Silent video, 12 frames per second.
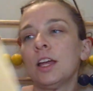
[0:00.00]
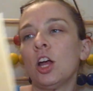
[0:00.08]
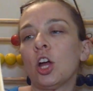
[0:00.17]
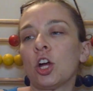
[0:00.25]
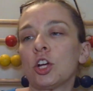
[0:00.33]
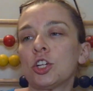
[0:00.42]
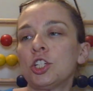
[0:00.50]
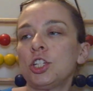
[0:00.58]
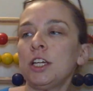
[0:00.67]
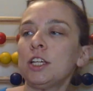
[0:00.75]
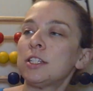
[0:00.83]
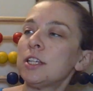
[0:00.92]

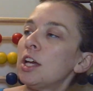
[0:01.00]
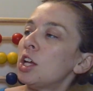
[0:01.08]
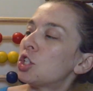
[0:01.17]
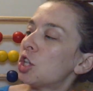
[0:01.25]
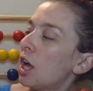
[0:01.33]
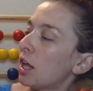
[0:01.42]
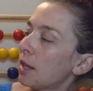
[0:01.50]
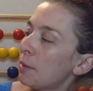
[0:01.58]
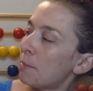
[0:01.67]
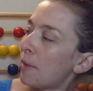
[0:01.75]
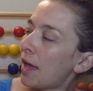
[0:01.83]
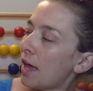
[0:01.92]
Hershey's Chocolate
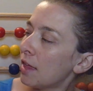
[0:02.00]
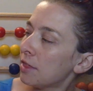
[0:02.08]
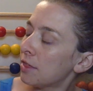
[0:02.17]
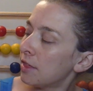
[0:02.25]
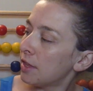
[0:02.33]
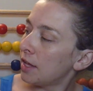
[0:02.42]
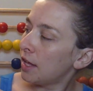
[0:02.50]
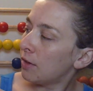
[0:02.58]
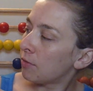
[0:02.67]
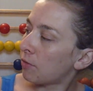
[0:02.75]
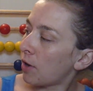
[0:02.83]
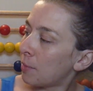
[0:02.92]
Math,
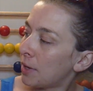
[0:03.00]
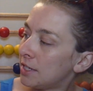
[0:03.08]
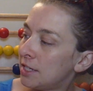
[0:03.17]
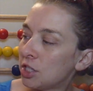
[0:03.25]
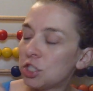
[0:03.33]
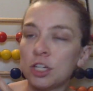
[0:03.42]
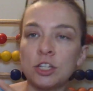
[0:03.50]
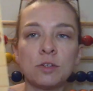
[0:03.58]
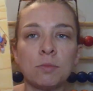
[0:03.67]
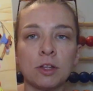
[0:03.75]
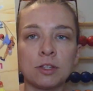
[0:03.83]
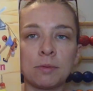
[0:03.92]
From Addition to
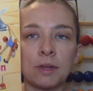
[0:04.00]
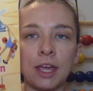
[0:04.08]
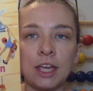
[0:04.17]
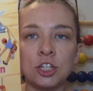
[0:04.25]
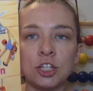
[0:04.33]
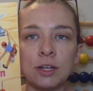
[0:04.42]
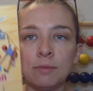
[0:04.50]
Multiplication.